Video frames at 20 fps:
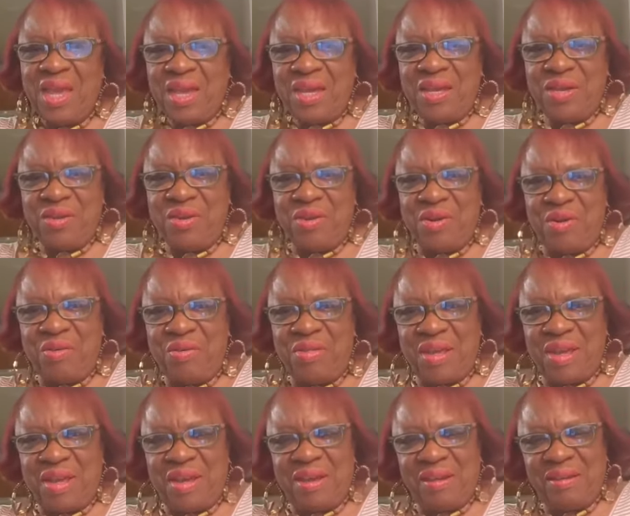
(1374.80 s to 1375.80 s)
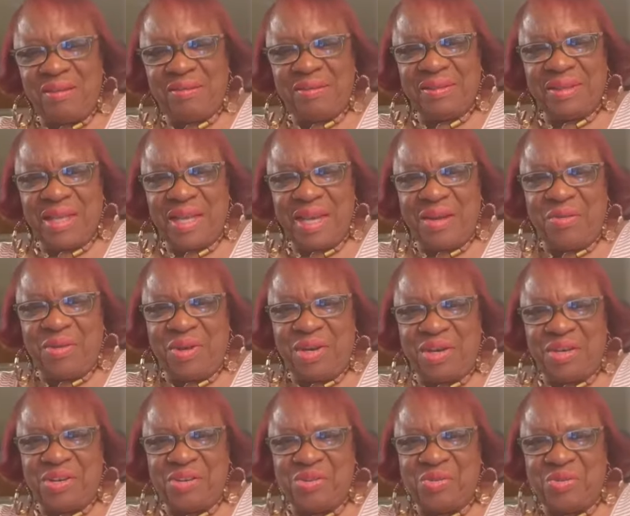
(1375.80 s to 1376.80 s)
You go there, and we're gonna
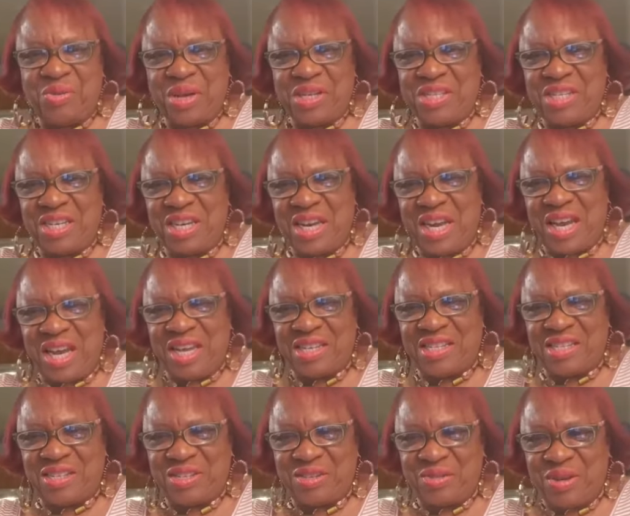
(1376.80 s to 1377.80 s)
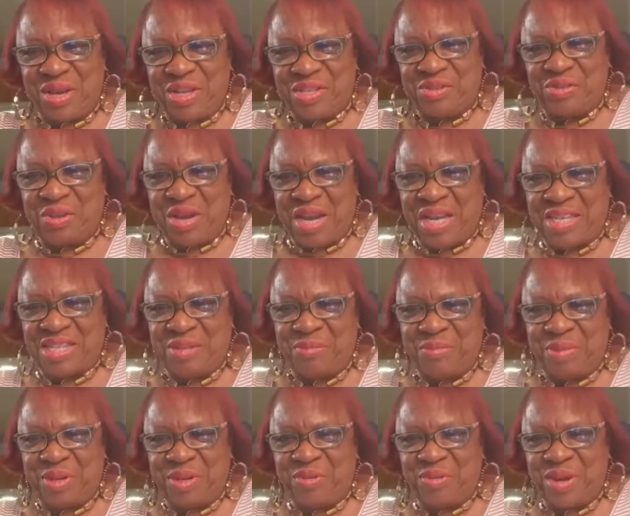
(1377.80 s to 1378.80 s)
do question and answer. So as you
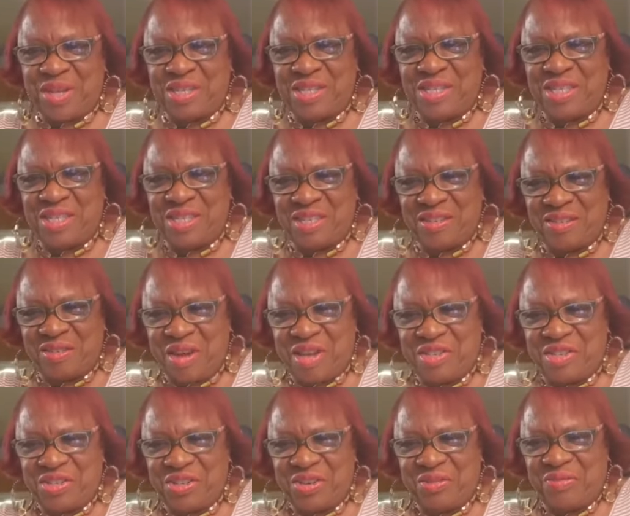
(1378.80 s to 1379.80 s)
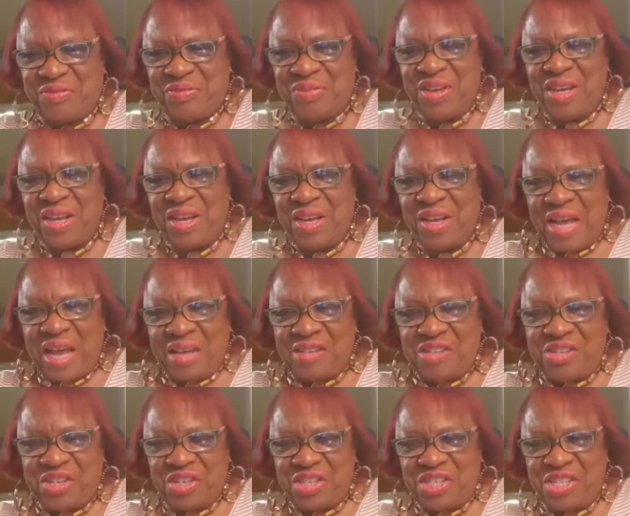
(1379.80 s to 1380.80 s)
asking me questions, I
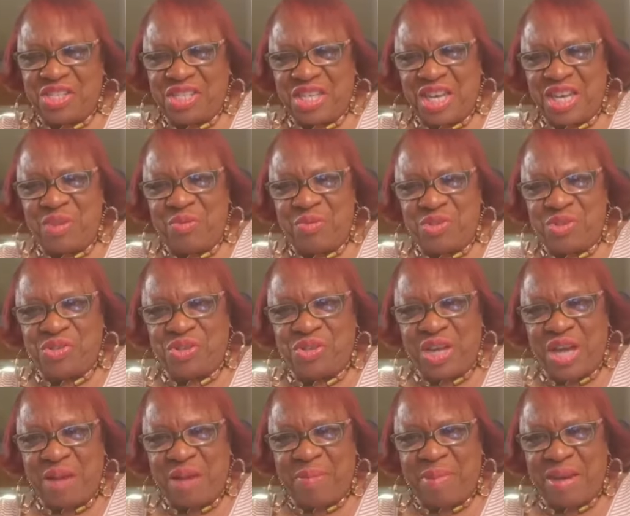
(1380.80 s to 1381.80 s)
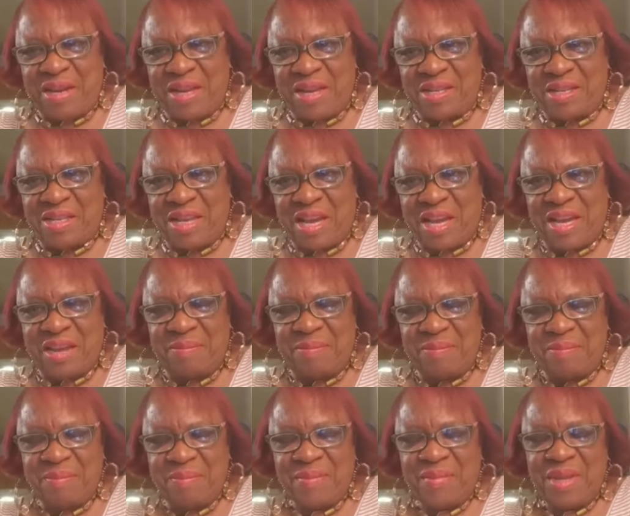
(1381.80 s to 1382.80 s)
should have seen you got by that time,
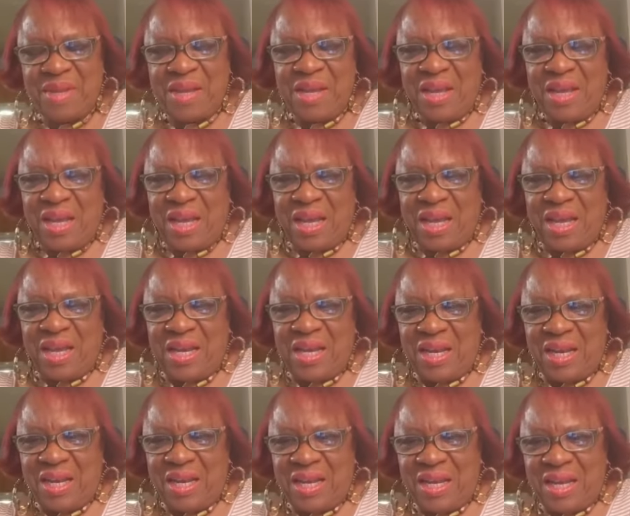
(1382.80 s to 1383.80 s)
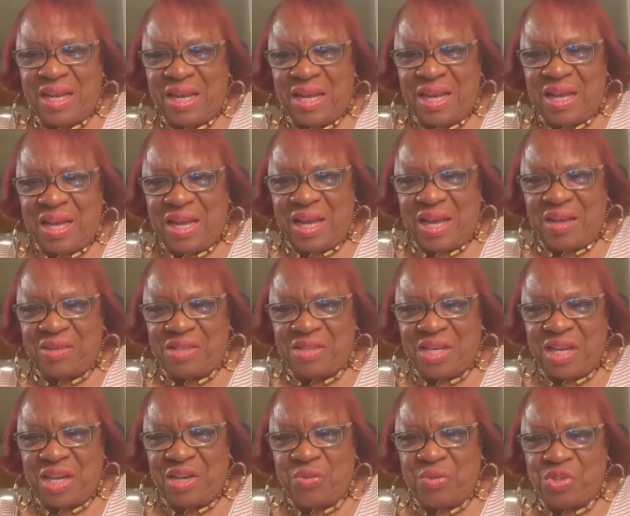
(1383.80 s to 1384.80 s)
and I'll
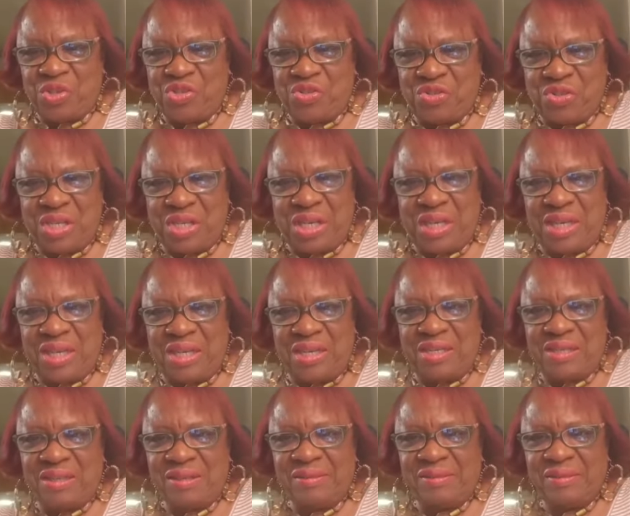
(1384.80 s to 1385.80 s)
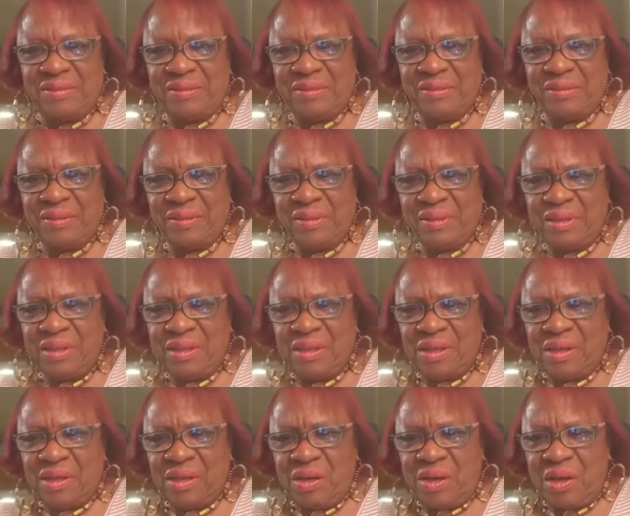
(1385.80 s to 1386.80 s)
tell you what you need.
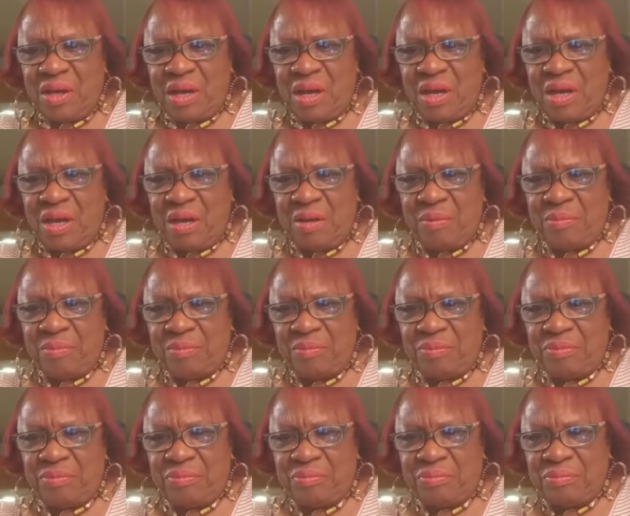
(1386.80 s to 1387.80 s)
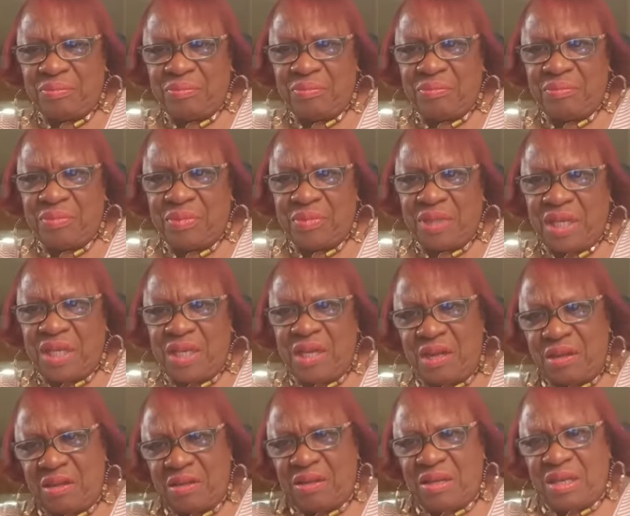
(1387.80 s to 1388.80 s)
Um, any
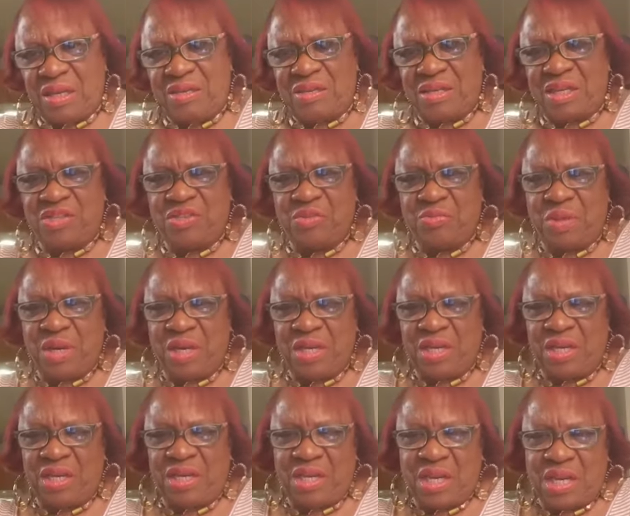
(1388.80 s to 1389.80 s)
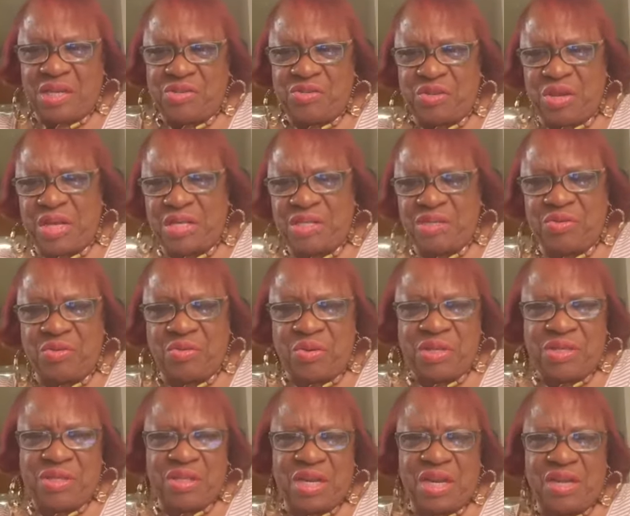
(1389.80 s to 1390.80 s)
other things that you may need as you ask a
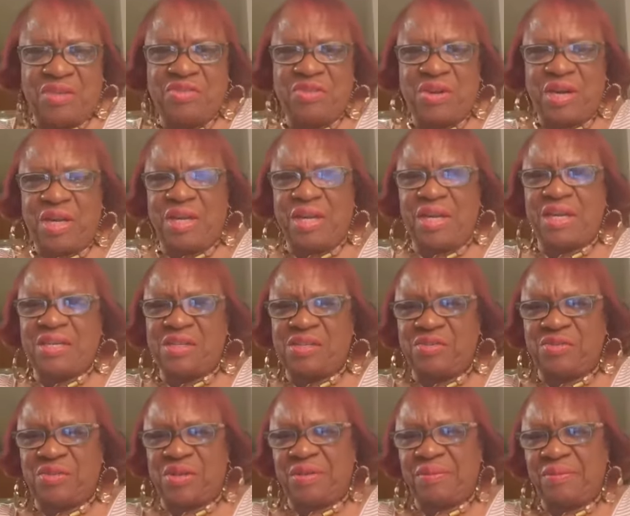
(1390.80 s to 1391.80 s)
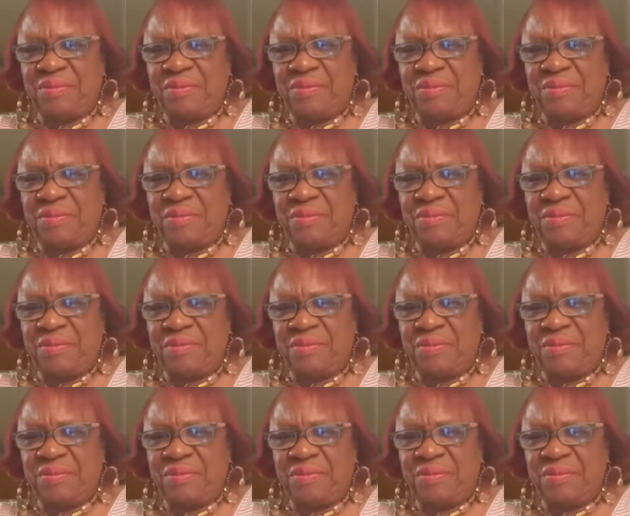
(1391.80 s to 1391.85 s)
question, I'll try to answer it.